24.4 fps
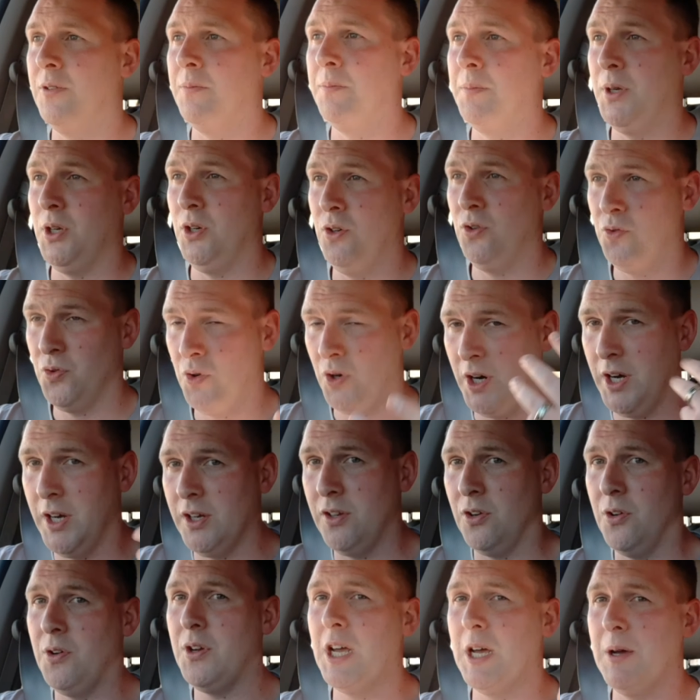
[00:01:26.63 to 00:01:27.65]
You
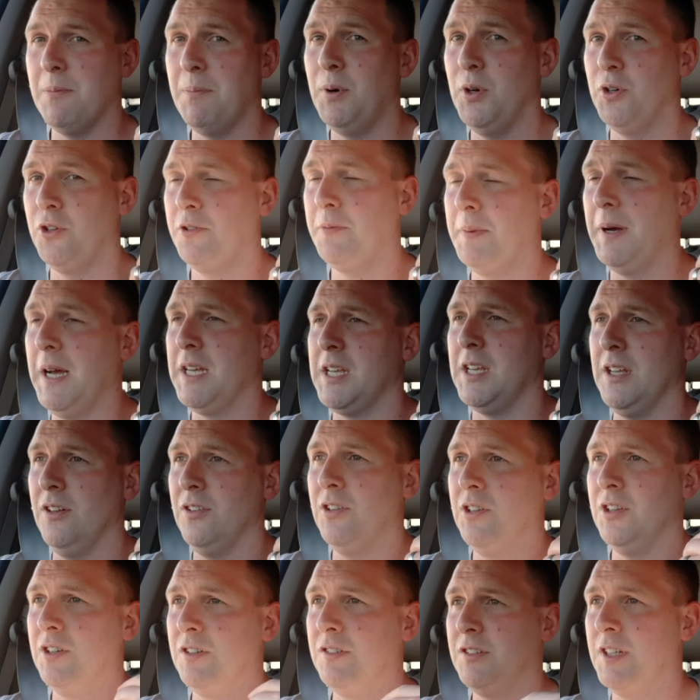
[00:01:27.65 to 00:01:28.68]
really do get pushed back
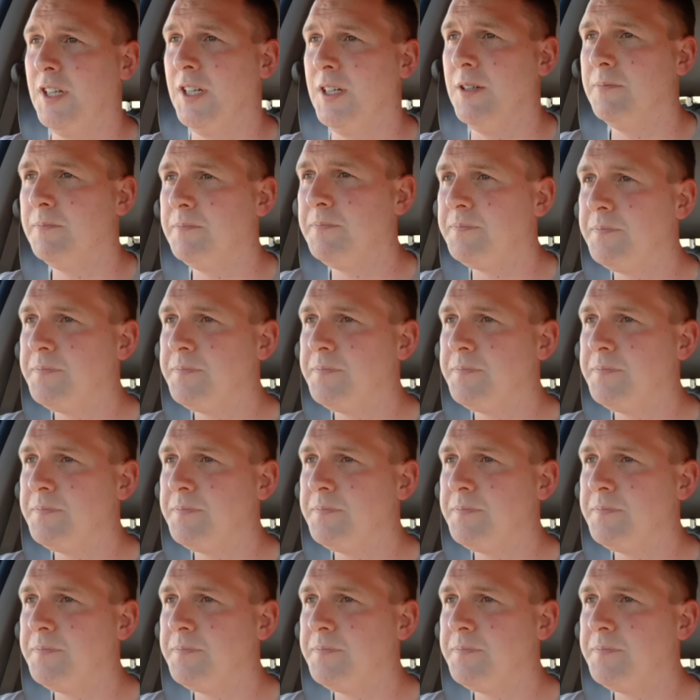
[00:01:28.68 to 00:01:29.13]
into your seat.